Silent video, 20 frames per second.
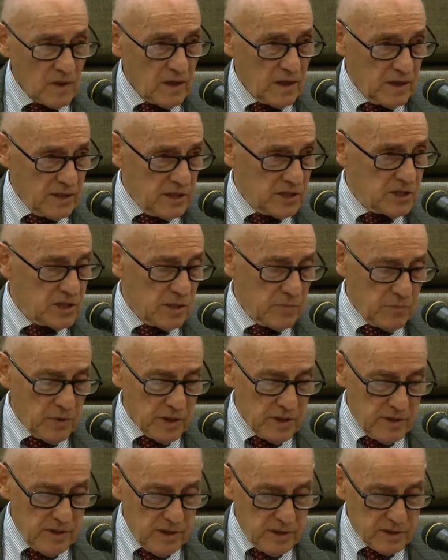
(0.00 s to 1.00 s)
It is
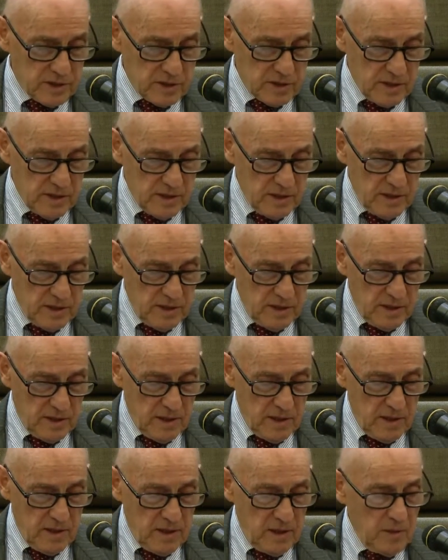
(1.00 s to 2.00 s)
simply this.
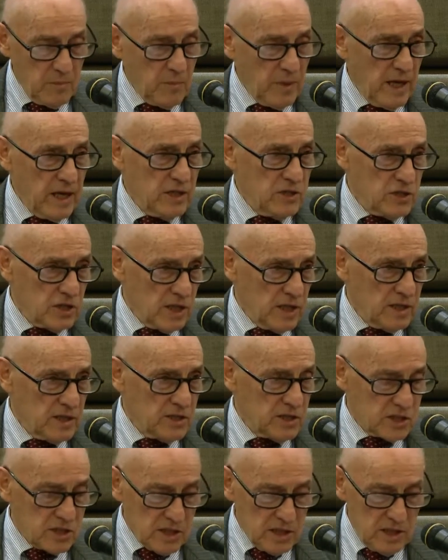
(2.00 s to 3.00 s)

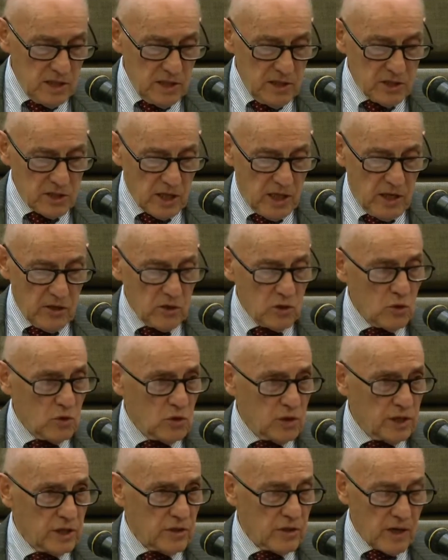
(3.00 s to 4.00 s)
Beijing sees a
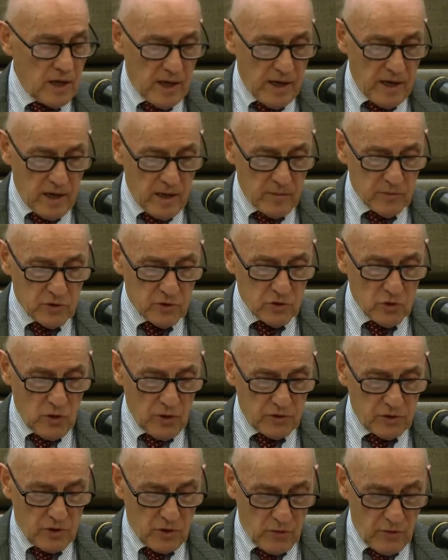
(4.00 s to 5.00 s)
nuclear-armed
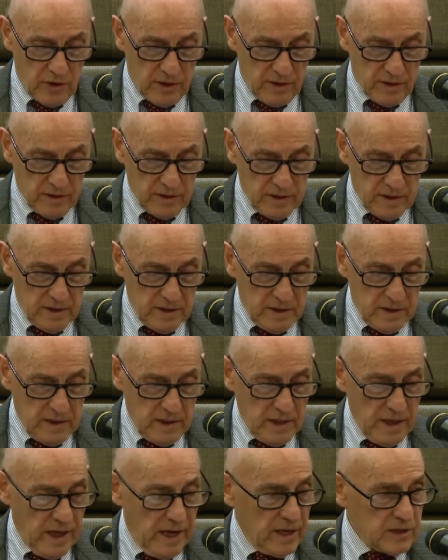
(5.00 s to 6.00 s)
North Korea
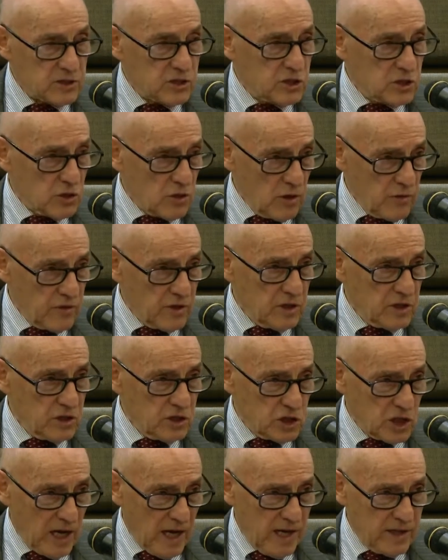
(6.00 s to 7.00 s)
as serving
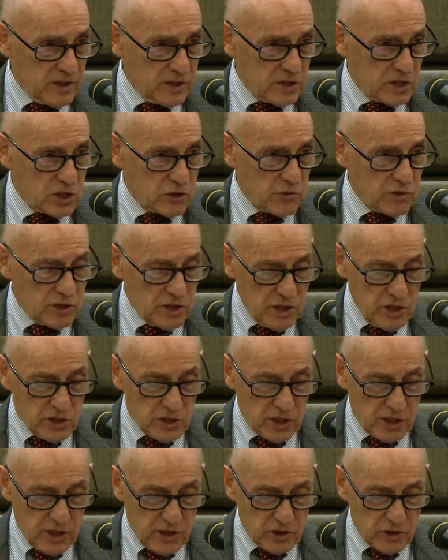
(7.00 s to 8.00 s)
China's
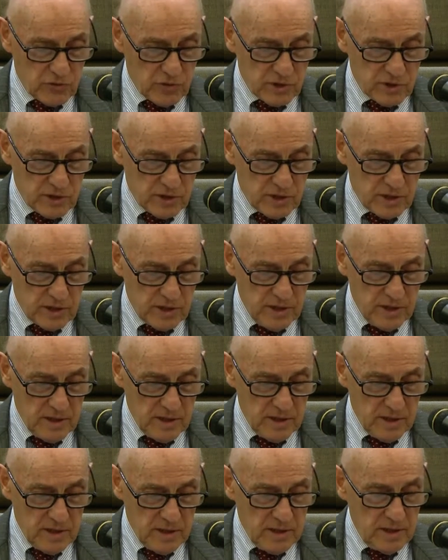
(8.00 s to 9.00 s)
strategic interests.
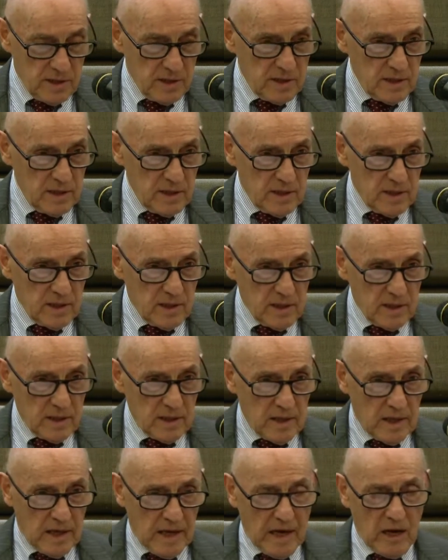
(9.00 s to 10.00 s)

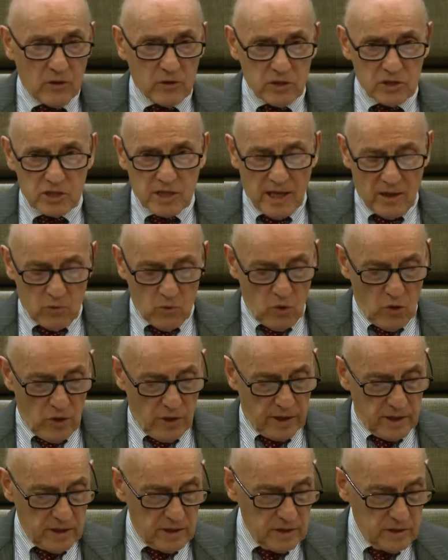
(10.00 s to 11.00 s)
How does that
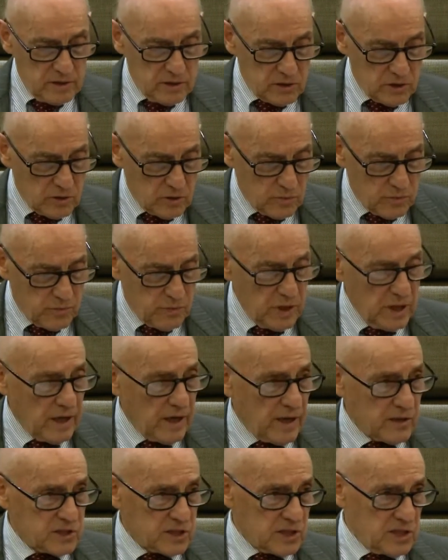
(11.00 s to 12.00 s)
work to
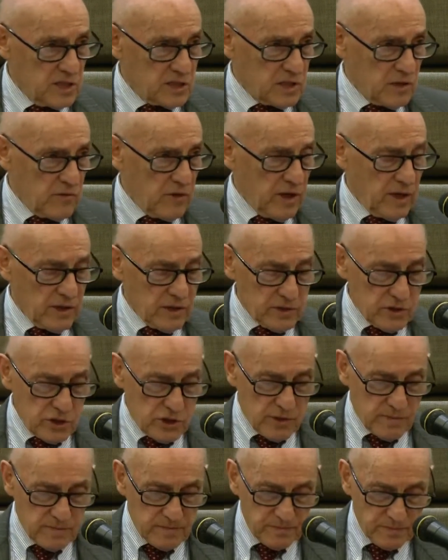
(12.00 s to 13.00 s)
PRC's
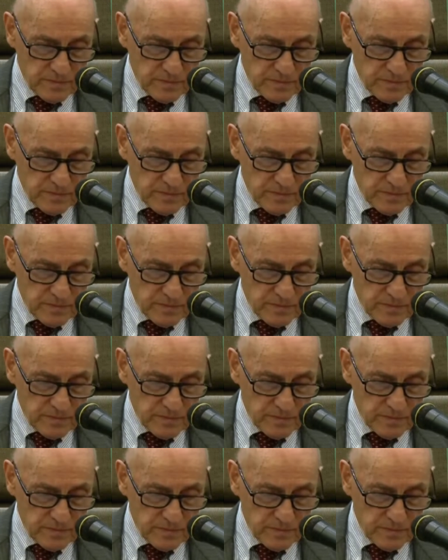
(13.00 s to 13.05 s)
advantage?